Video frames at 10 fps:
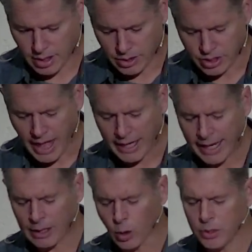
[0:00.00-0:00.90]
To that
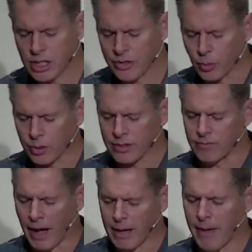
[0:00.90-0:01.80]
end, Lord, would you let the words of
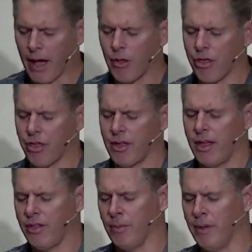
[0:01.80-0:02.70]
my mouth,
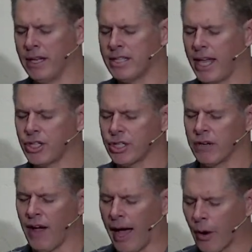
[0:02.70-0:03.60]
the meditation
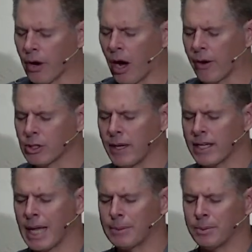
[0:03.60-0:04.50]
of our hearts be
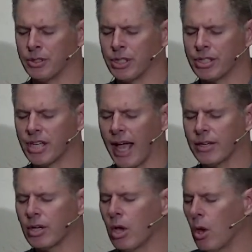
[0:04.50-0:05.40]
acceptable in your sight,
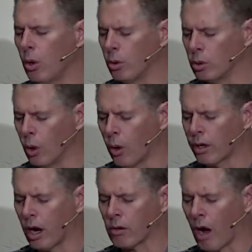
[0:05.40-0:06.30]
O Lord,
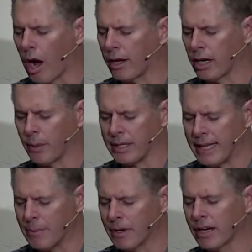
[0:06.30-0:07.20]
our rock and our
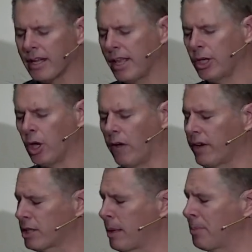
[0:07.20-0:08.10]
redeemer, and all of
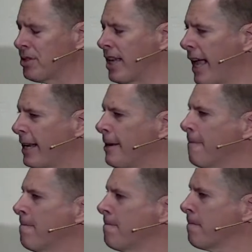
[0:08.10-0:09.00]
God's people said,
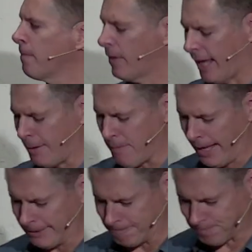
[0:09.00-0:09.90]

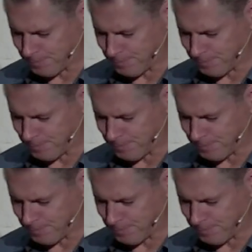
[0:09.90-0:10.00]
amen.